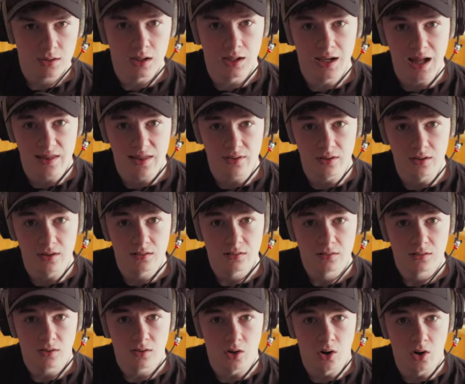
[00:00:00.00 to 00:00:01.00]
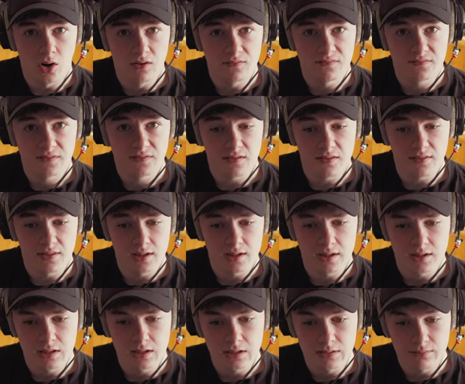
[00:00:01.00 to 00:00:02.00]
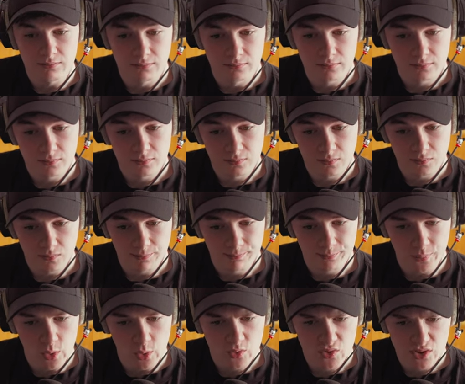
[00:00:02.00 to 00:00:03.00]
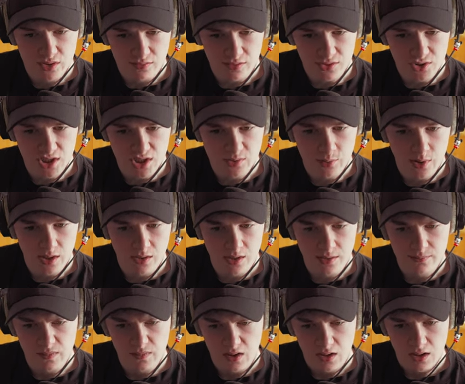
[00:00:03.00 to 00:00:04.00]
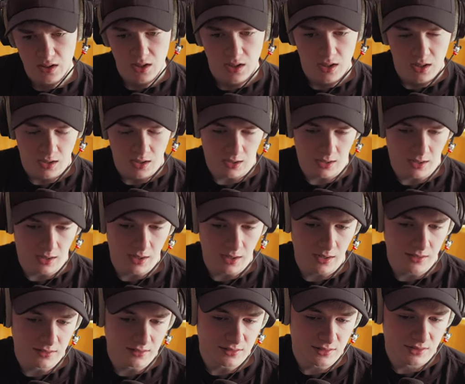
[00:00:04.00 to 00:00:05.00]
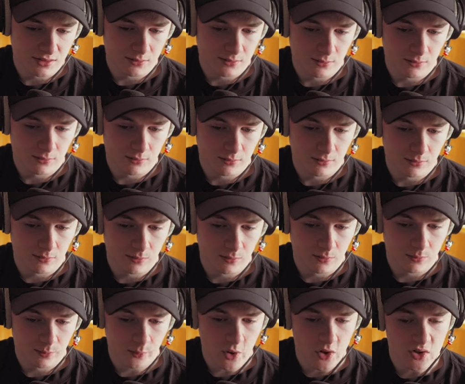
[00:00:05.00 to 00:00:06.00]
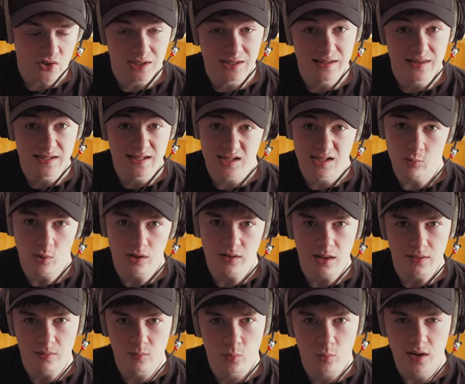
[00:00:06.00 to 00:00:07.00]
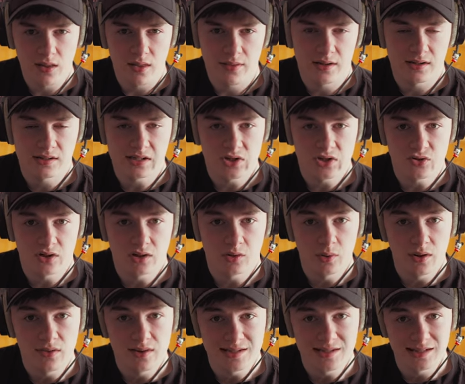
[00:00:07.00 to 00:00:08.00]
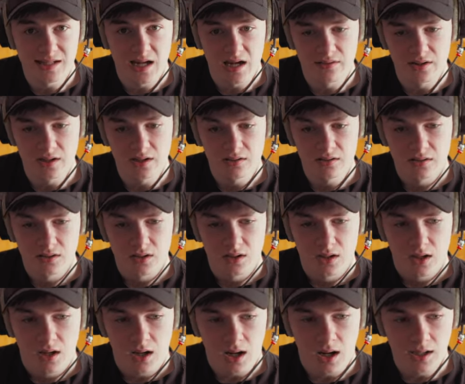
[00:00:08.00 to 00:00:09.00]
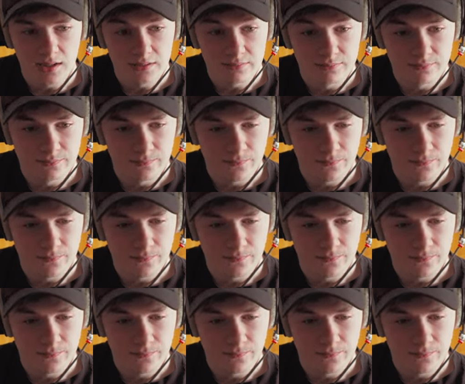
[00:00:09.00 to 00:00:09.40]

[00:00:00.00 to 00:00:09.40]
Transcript: leather of the boot that she's wearing. And personally, this is one of the, one of the things I struggle with is leather. I